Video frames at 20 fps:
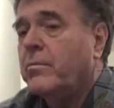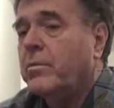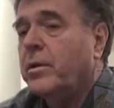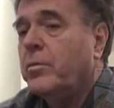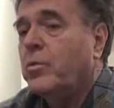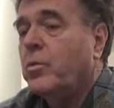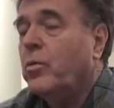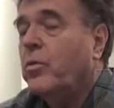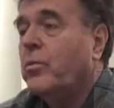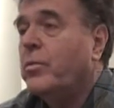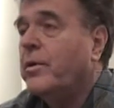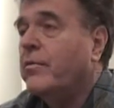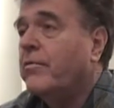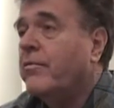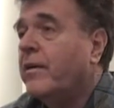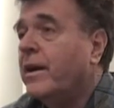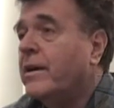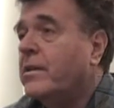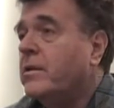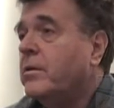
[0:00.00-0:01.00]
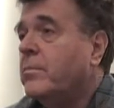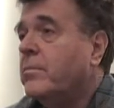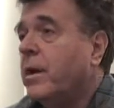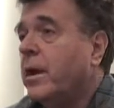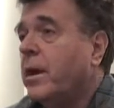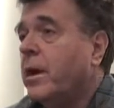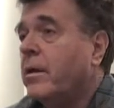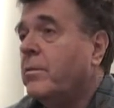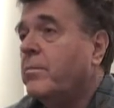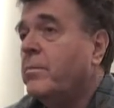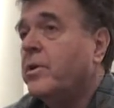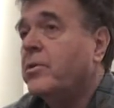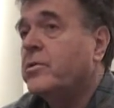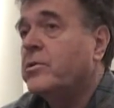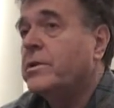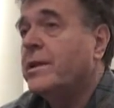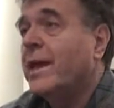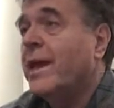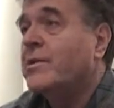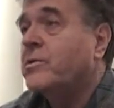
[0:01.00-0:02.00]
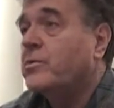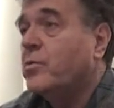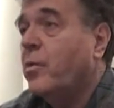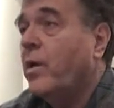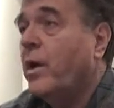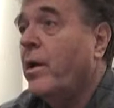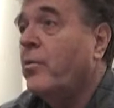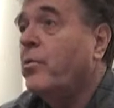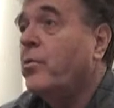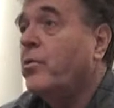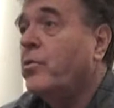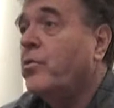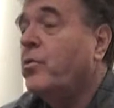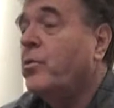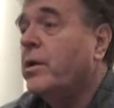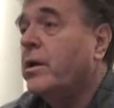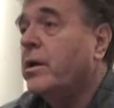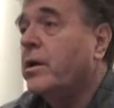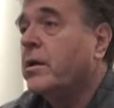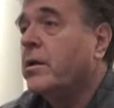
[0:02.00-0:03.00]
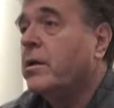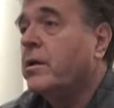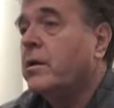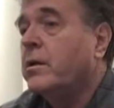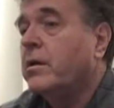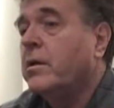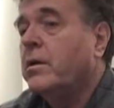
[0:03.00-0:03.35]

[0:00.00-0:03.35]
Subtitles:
people will be affected by it because that's why we're doing it.